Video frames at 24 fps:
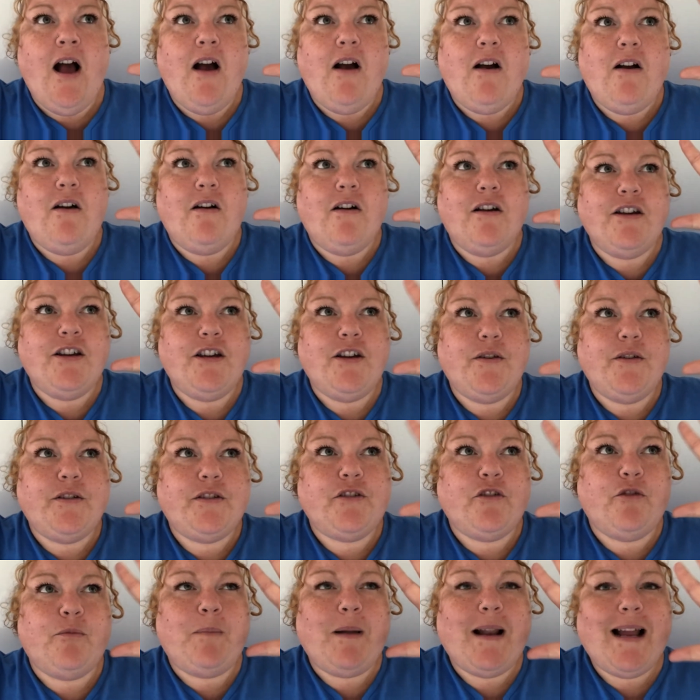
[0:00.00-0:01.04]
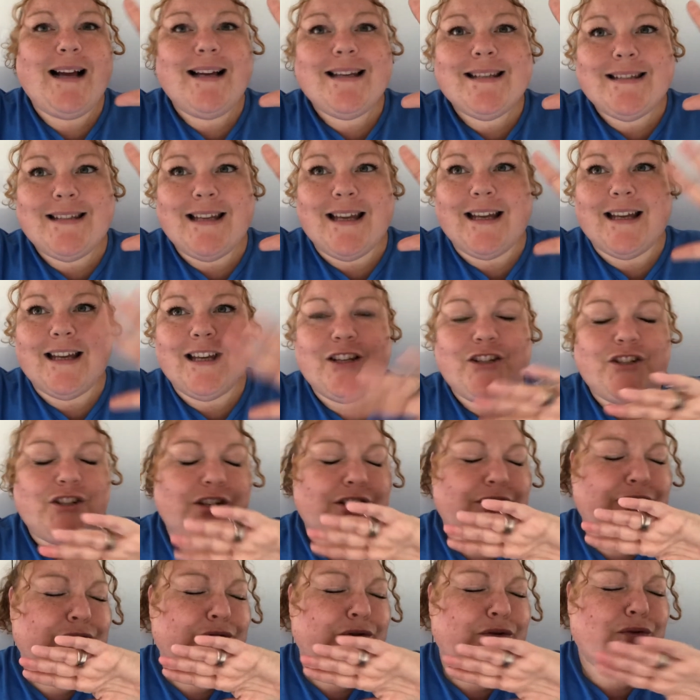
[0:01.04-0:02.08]
Our use of plastic is
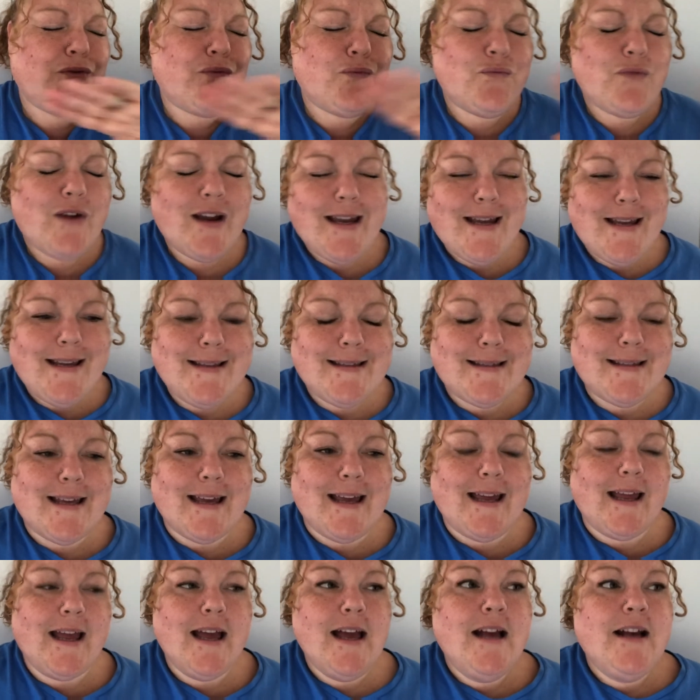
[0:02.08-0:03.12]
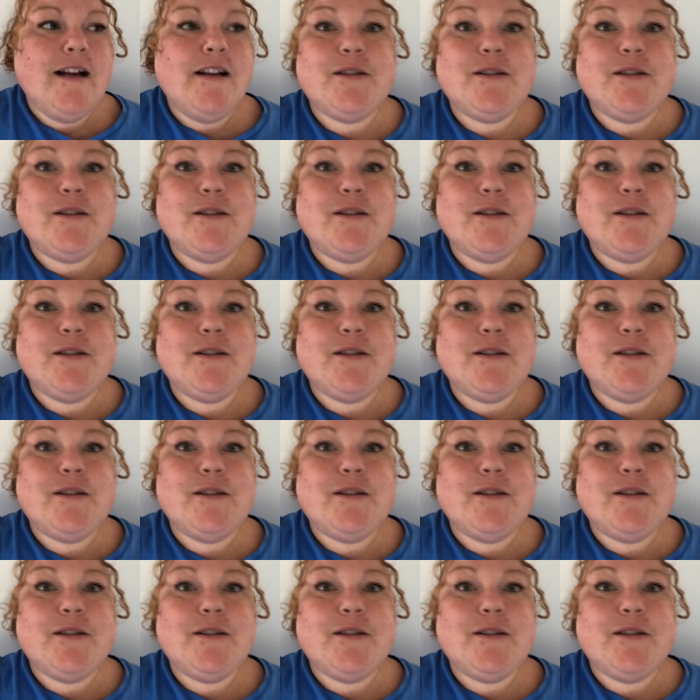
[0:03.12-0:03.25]
just crazy.